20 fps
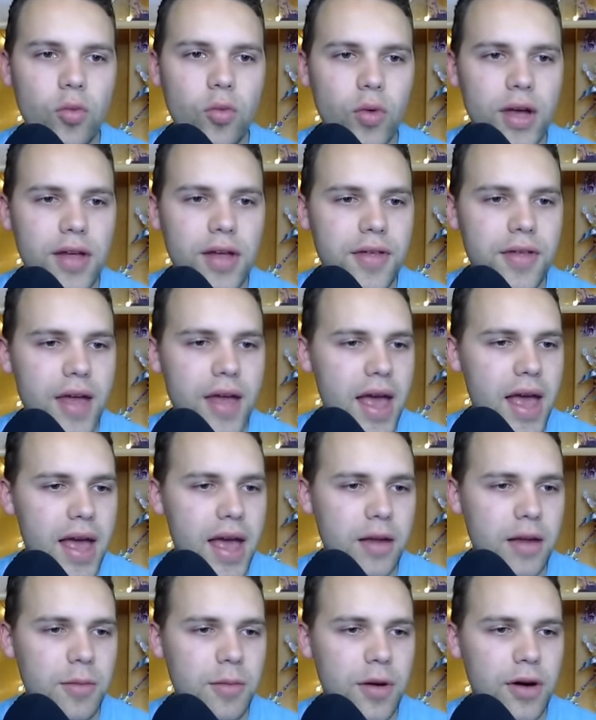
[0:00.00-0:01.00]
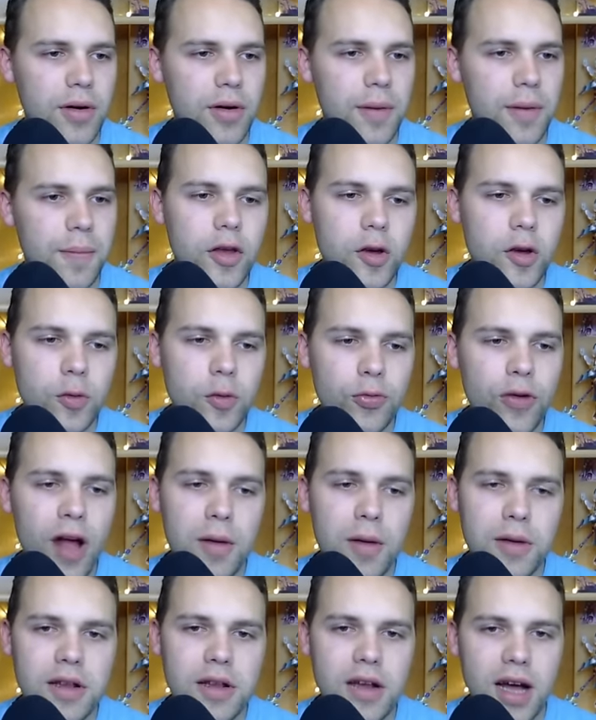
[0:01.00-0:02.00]
with Anemo. You're
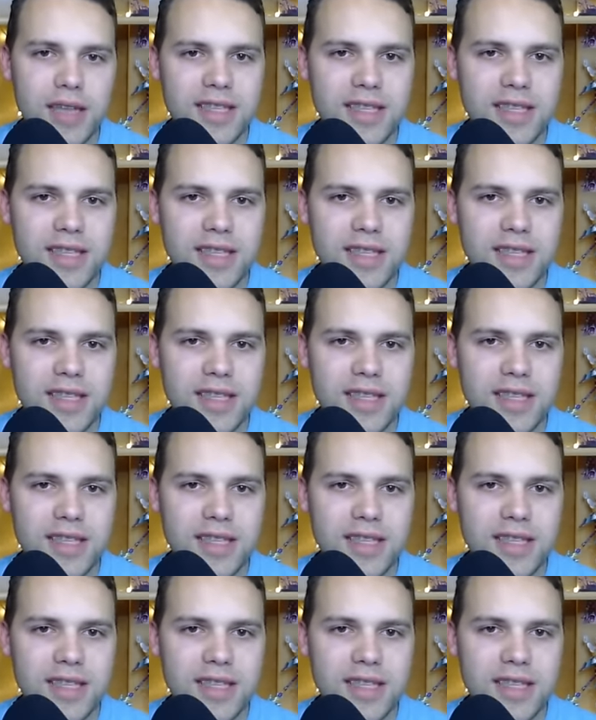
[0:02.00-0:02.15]
probably not